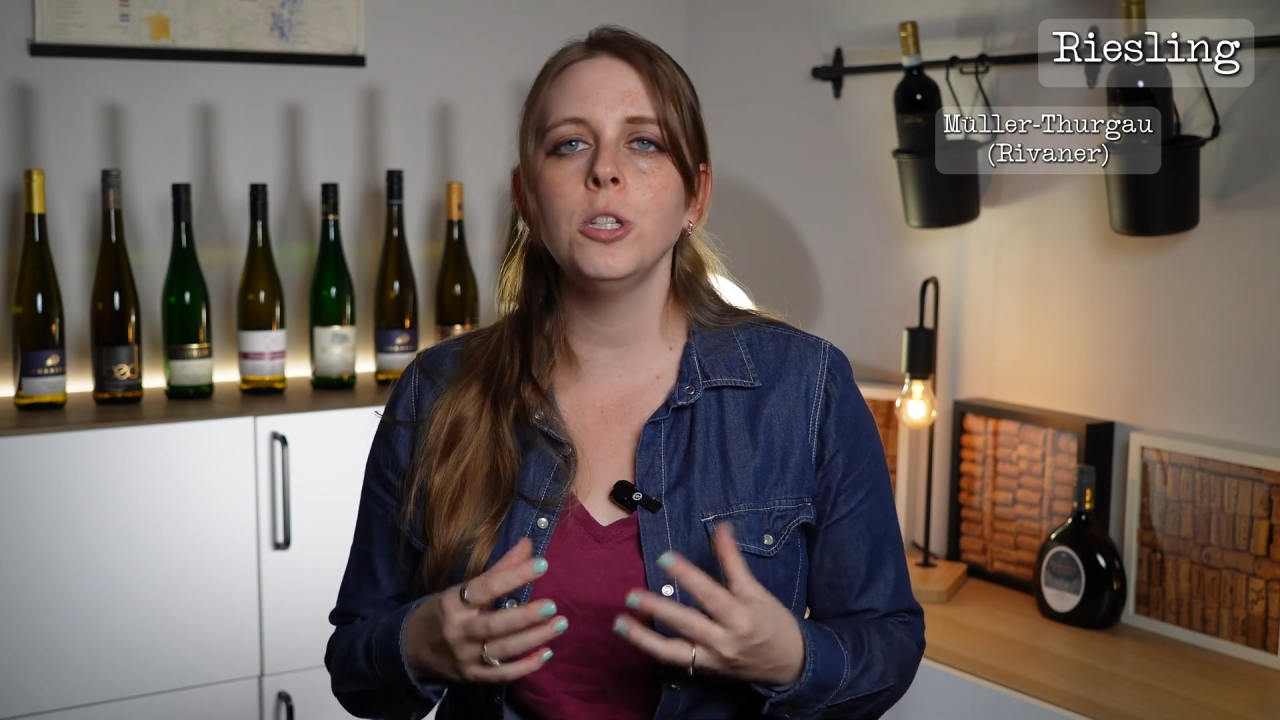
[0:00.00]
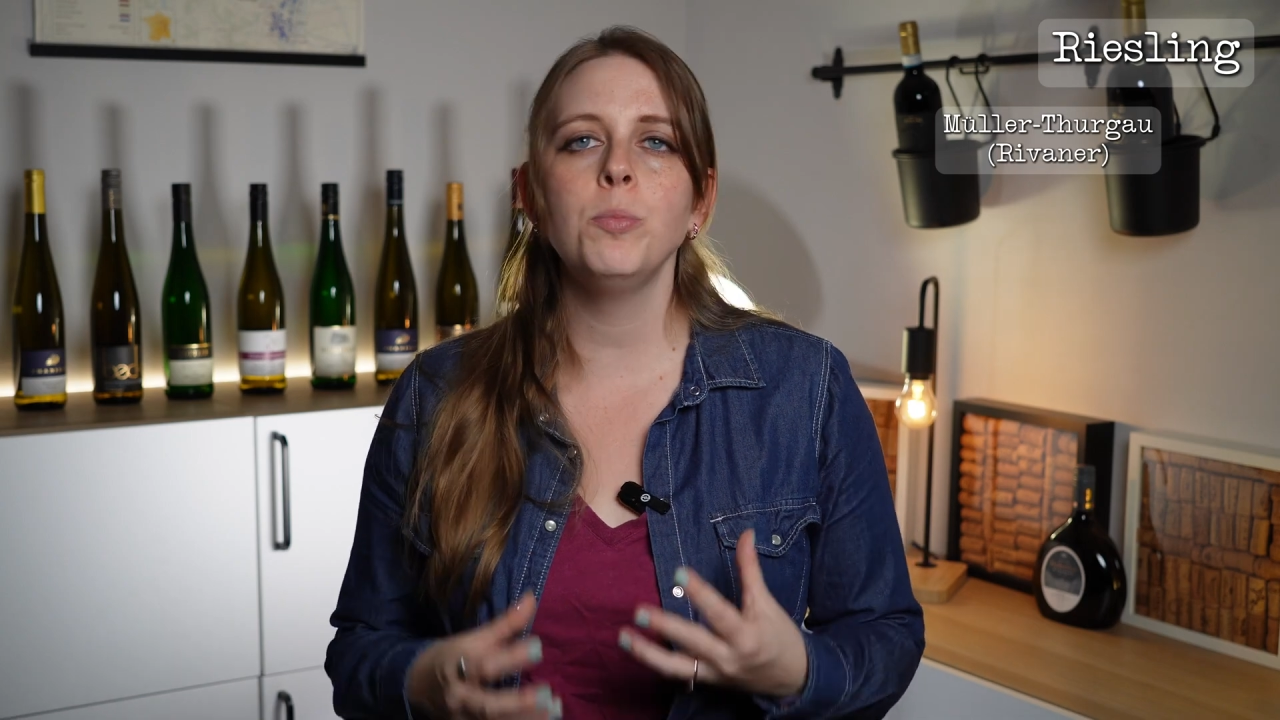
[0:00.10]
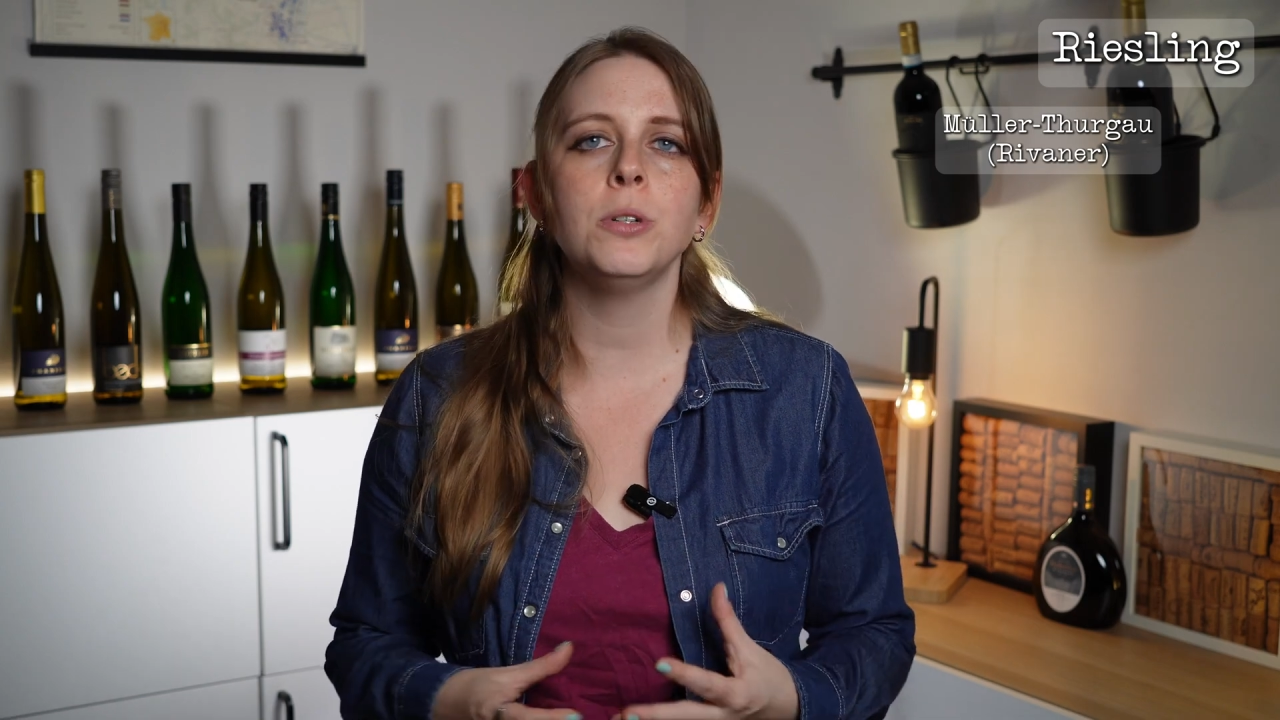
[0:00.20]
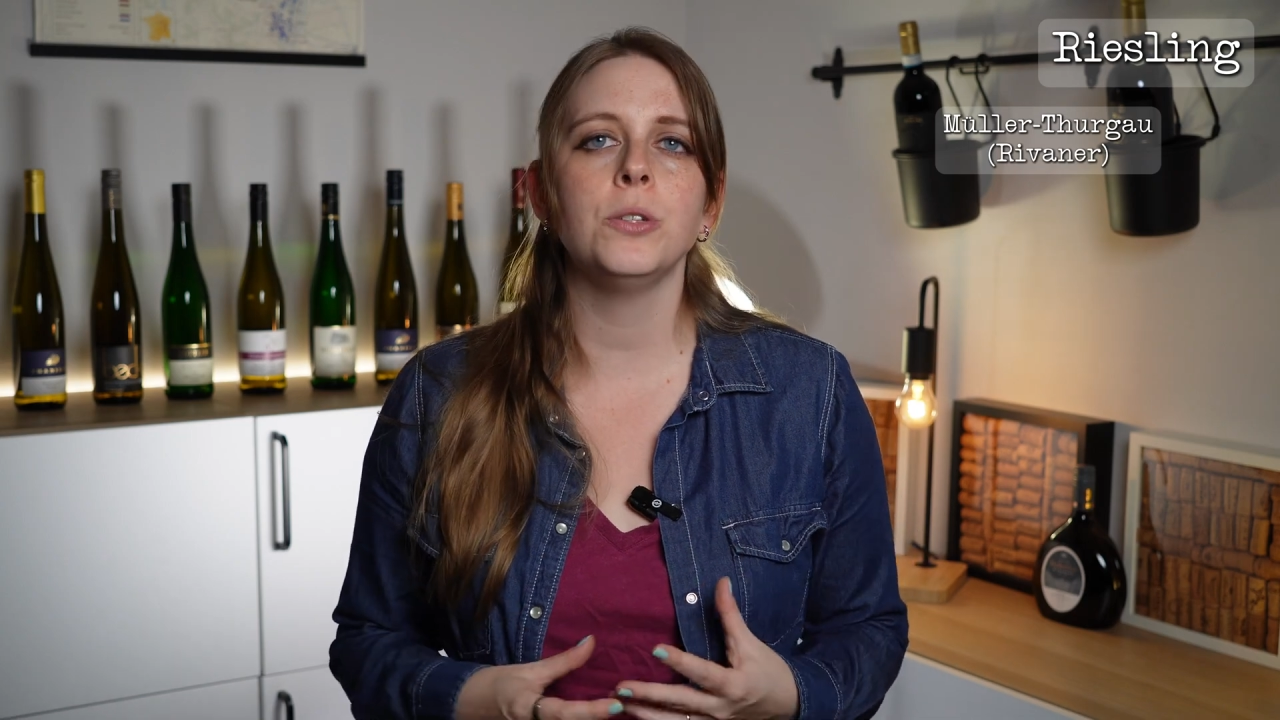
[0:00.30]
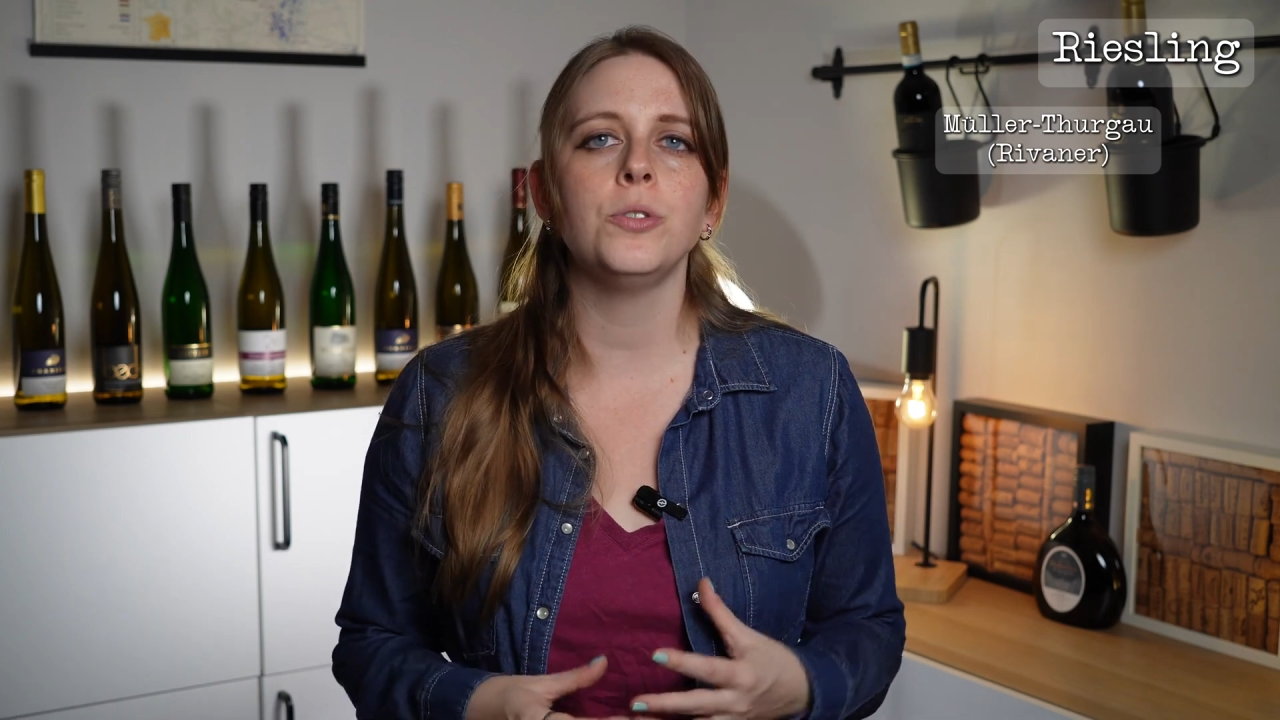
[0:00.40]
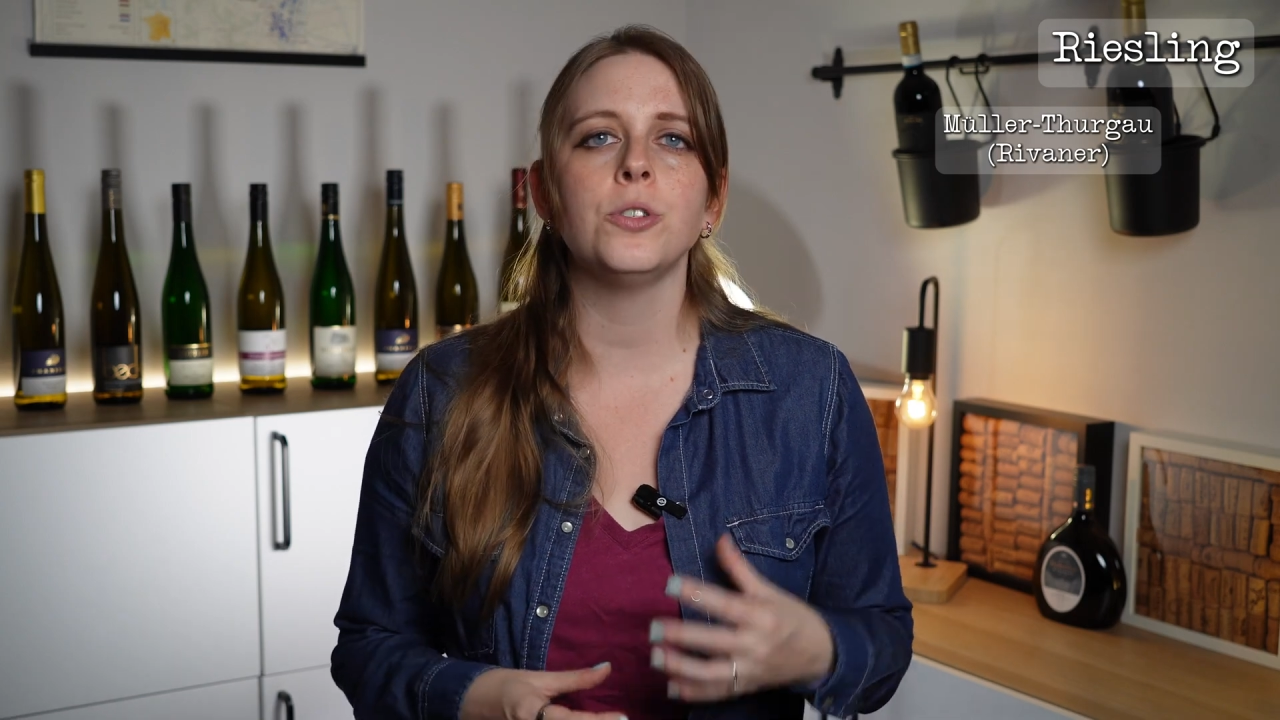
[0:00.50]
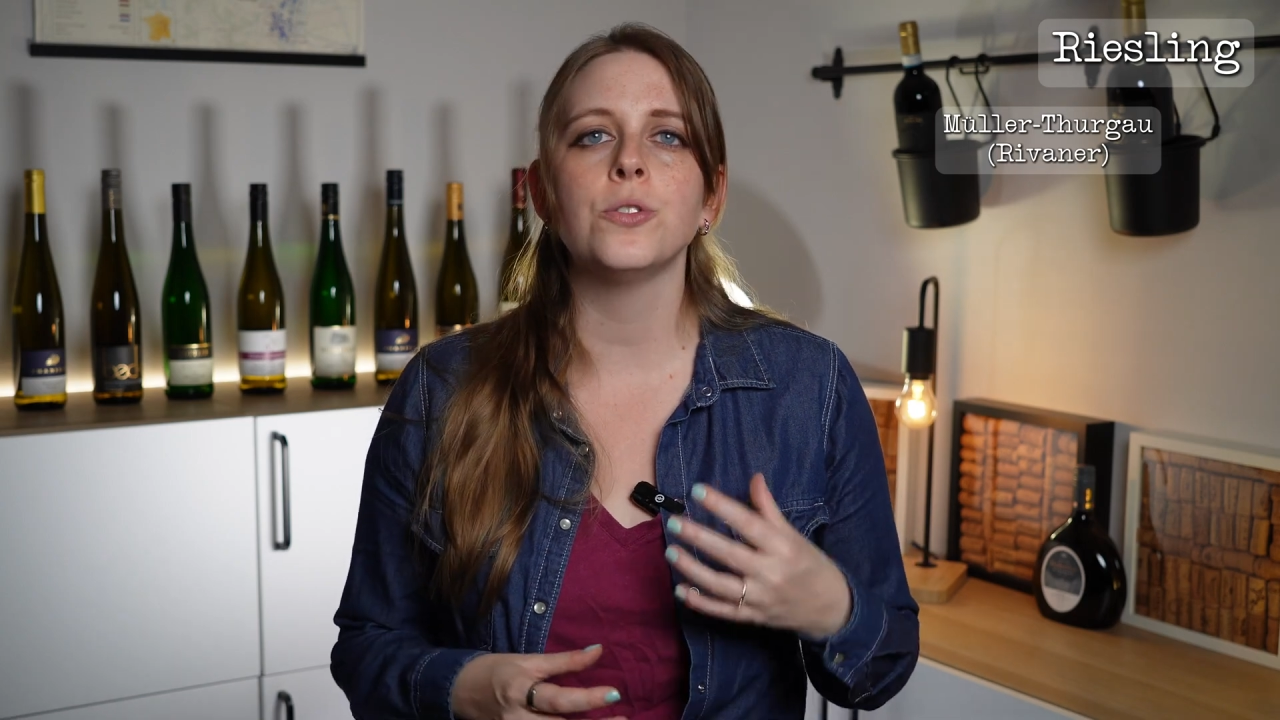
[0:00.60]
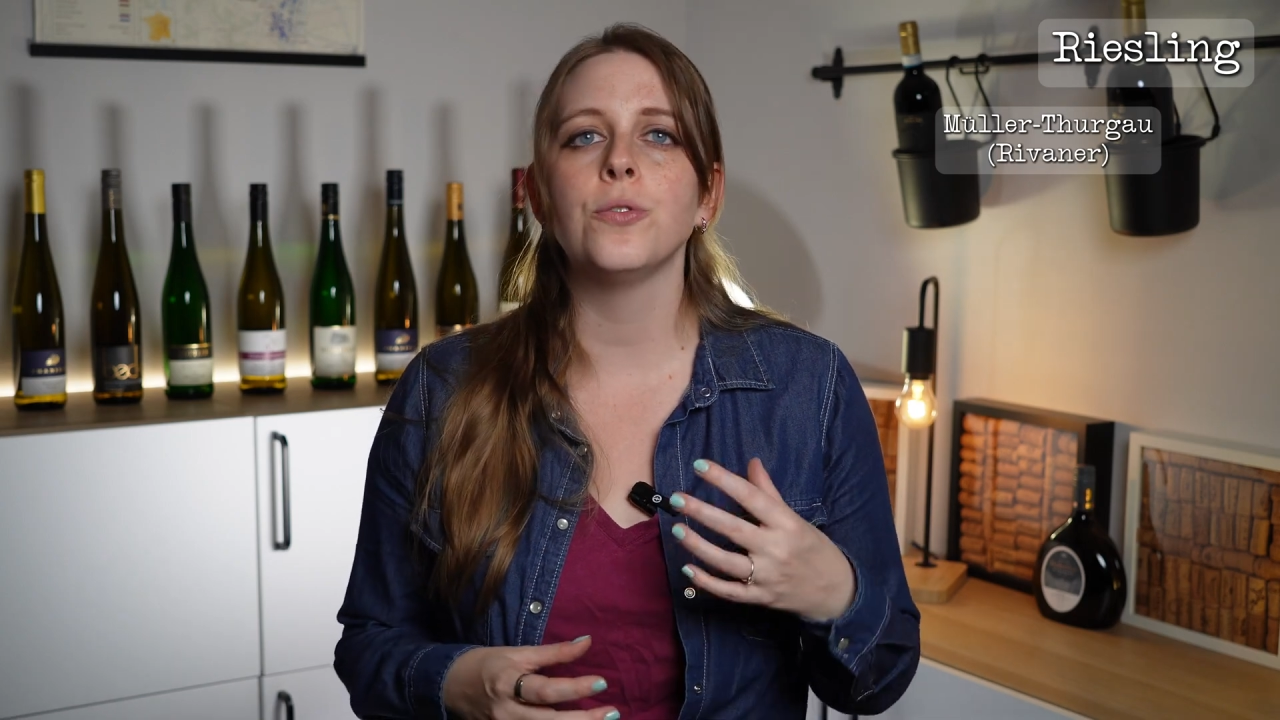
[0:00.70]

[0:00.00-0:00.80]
produces